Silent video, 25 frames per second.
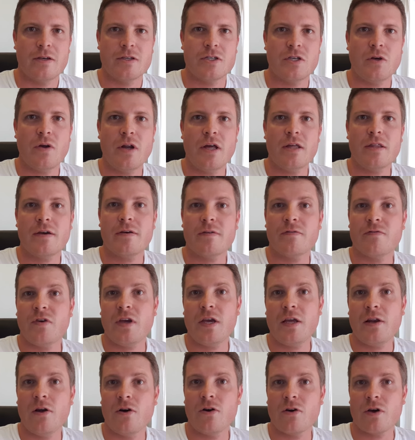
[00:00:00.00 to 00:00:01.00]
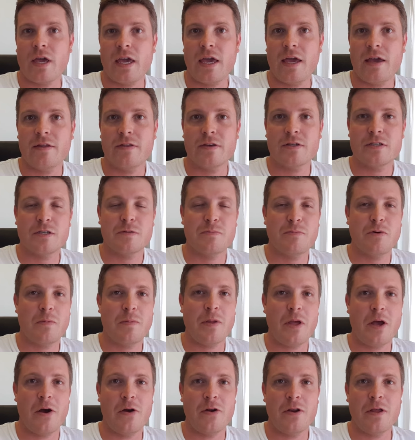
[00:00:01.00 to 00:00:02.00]
So another vlog here, this is
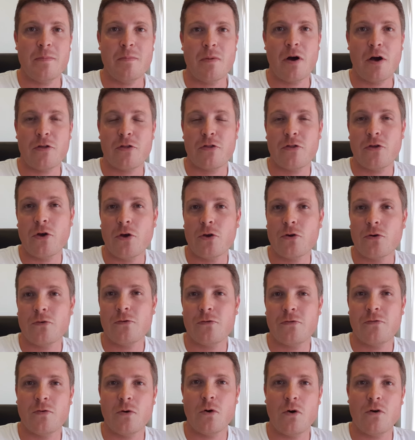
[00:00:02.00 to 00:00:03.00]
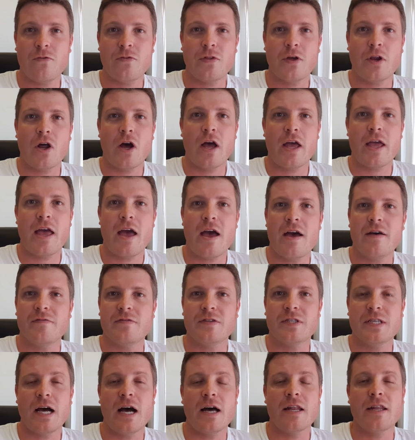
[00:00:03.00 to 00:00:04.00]
probably only my third or fourth that I
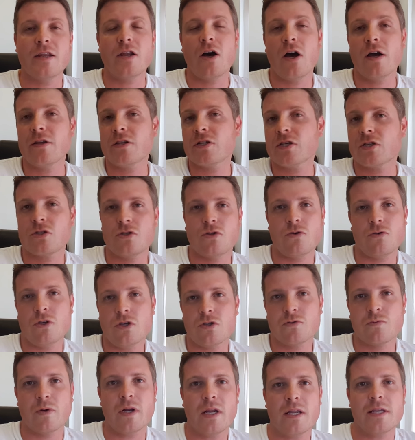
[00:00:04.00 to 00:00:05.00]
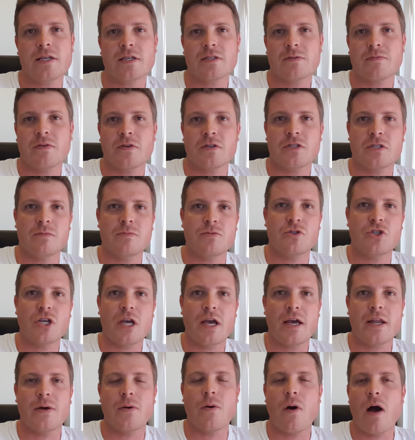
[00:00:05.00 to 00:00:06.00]
have done and I just do these really just for some
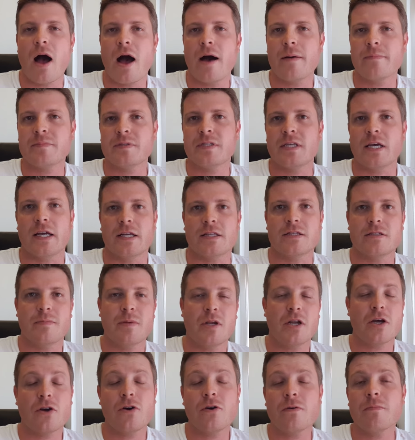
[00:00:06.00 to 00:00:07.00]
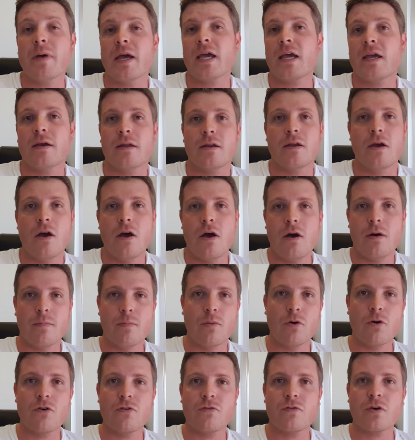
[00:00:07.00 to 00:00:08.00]
channel updates. I mean, I could make it
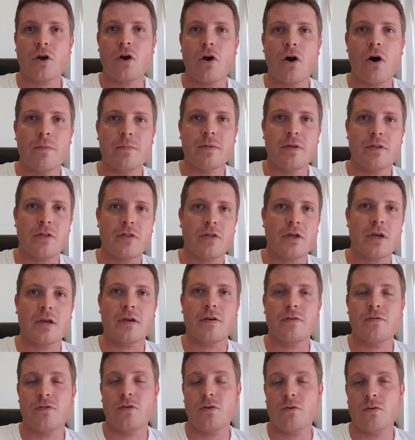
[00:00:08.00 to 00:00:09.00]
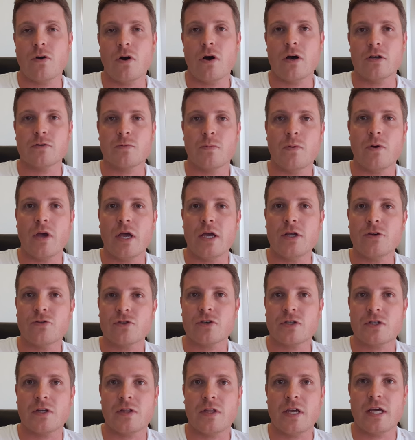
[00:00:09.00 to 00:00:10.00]
more of a common thing if you guys were
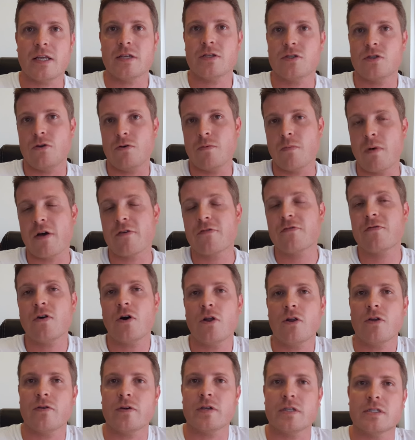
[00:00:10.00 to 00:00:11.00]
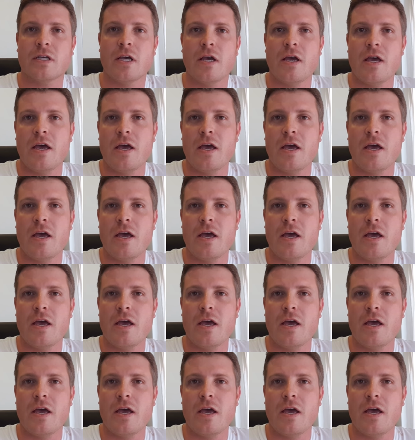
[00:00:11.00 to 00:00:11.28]
interested, that is you, my followers.